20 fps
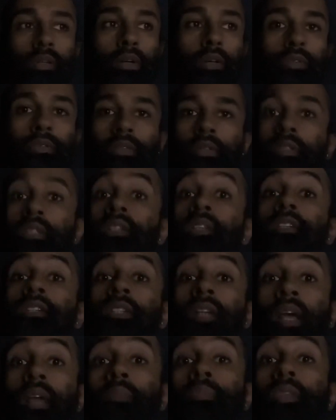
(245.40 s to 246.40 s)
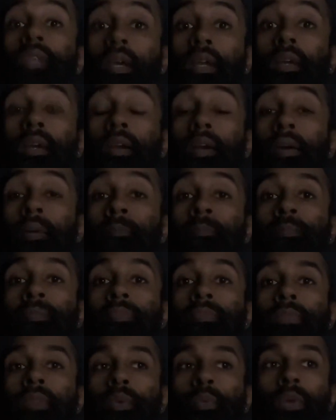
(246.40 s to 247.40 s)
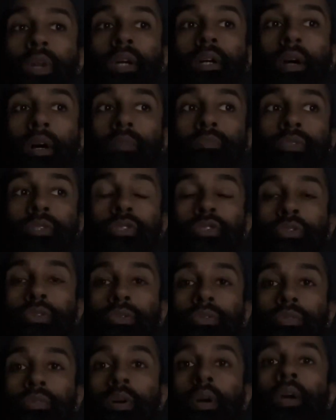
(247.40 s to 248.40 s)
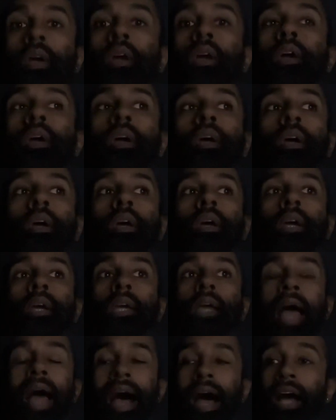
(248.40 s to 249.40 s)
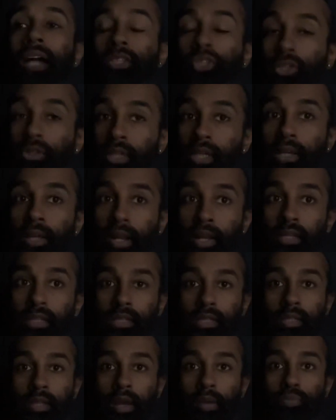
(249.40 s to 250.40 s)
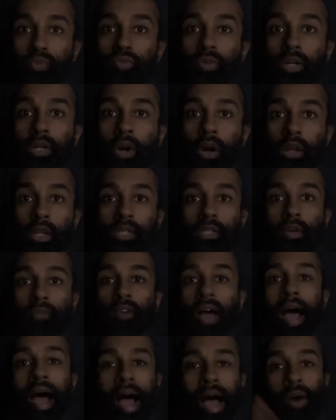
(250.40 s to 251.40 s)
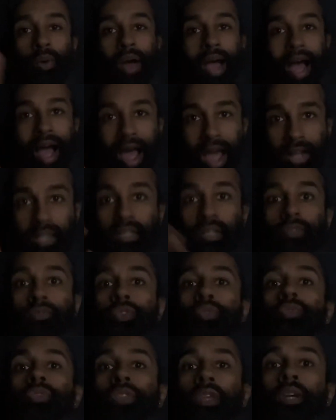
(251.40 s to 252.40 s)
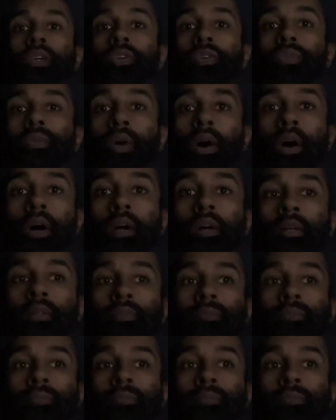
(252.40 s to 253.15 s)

So it's the same thing here. When it comes to actually getting steps, regardless of how active you think you are,